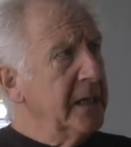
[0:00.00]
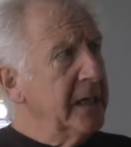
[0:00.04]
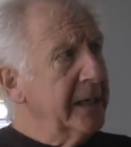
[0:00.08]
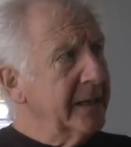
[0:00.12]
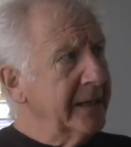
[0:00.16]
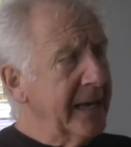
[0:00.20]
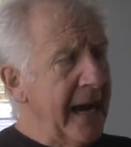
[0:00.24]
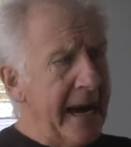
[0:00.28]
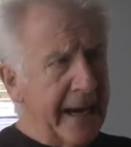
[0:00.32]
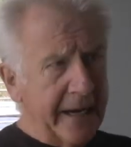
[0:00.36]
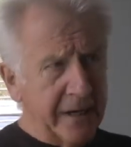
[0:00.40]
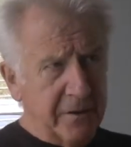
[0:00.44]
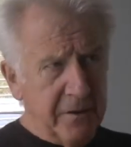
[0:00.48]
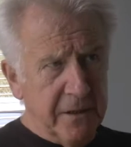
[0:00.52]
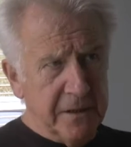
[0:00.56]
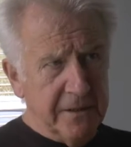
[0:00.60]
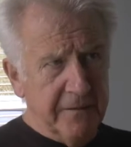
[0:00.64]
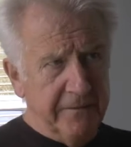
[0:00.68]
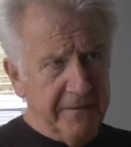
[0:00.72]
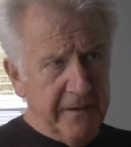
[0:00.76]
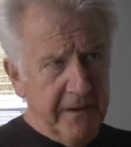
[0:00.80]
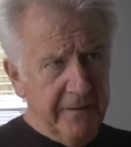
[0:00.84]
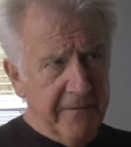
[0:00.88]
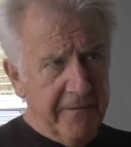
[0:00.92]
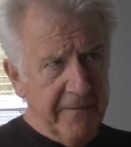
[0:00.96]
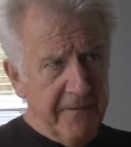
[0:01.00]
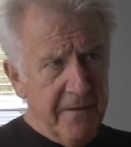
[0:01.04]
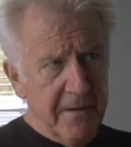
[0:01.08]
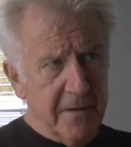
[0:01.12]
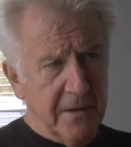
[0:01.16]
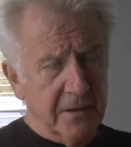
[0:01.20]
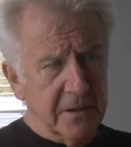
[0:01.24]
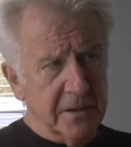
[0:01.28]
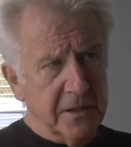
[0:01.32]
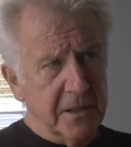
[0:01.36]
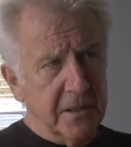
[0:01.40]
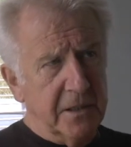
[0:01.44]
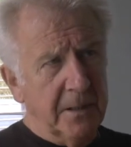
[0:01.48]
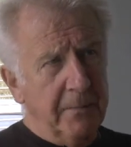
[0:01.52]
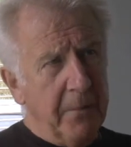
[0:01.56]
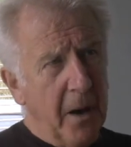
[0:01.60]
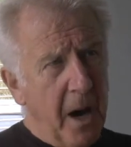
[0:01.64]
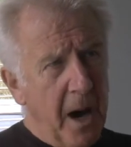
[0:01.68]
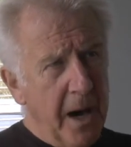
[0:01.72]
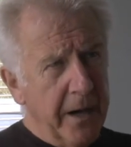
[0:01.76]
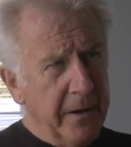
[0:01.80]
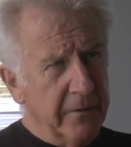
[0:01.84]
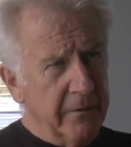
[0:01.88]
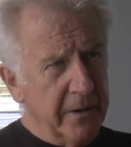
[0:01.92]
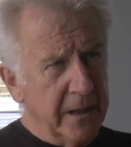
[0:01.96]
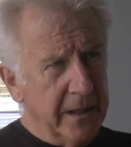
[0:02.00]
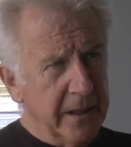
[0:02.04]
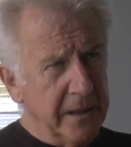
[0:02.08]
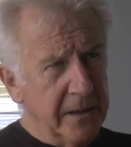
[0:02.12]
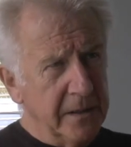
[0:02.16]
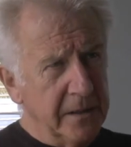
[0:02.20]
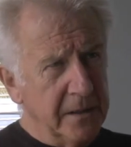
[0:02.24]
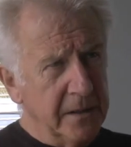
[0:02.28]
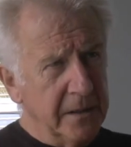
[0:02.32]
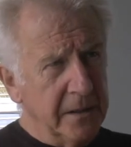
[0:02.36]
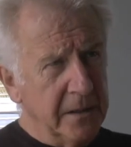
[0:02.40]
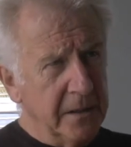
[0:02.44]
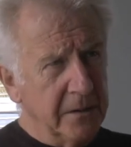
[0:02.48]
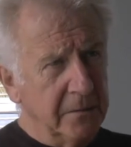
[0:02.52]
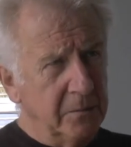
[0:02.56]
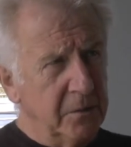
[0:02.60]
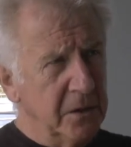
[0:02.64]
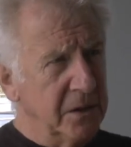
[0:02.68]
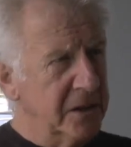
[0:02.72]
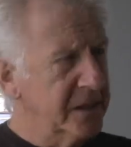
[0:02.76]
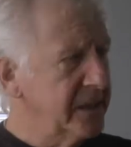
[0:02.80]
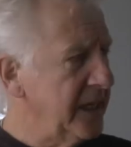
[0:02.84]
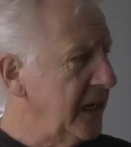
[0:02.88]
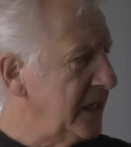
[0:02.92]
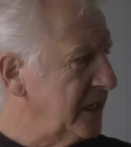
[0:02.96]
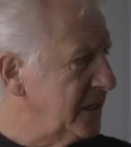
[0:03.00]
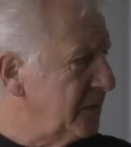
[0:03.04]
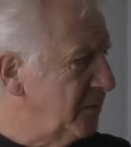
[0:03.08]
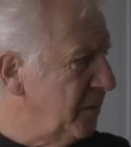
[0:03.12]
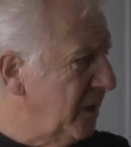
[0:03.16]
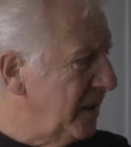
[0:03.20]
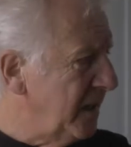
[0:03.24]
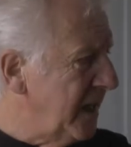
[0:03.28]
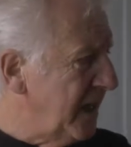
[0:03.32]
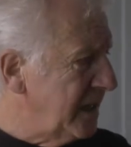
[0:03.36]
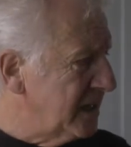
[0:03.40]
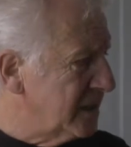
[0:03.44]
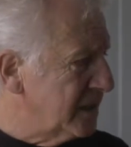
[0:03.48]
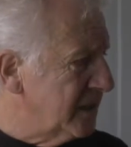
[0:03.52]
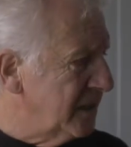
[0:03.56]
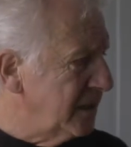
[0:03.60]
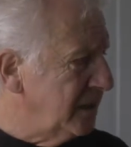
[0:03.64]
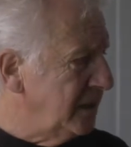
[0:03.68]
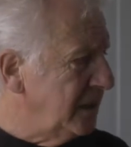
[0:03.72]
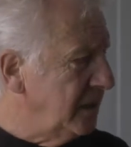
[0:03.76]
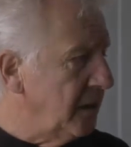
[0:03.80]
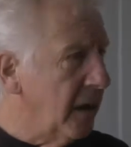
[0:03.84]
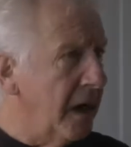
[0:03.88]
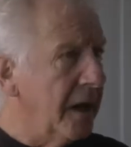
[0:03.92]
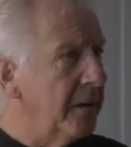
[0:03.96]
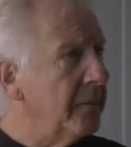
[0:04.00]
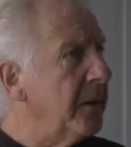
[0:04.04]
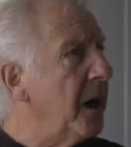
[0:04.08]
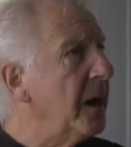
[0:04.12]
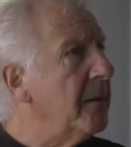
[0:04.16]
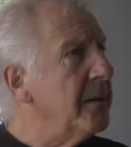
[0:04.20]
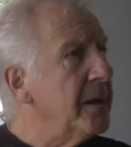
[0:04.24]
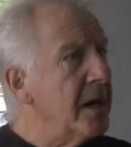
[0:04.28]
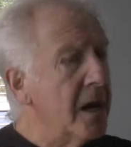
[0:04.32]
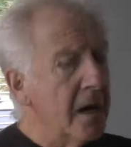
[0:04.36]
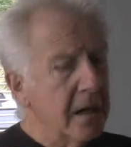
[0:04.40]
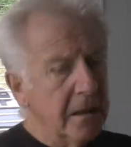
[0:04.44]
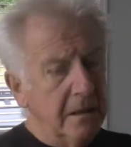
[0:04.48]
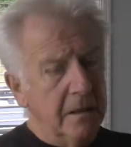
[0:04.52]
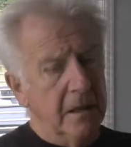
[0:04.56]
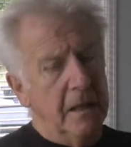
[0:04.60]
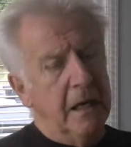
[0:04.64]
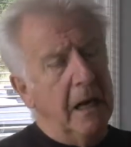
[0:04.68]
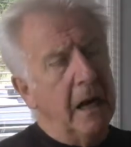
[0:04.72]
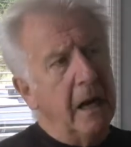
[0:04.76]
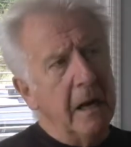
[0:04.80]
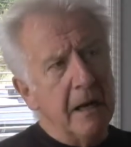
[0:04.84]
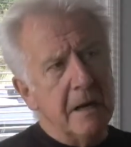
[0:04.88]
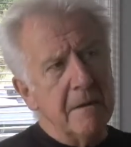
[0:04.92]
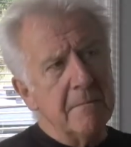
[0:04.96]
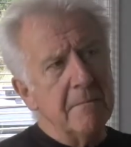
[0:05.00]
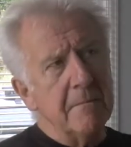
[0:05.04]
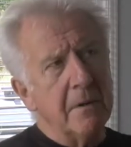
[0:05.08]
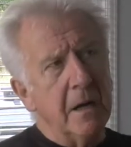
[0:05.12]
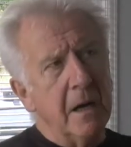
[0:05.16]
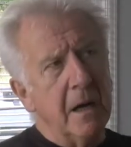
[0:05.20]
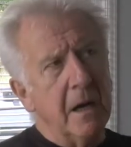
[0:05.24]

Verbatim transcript: categories of difference and the binaries, you know, which says, well, that's, you know, I, I mean, I, I,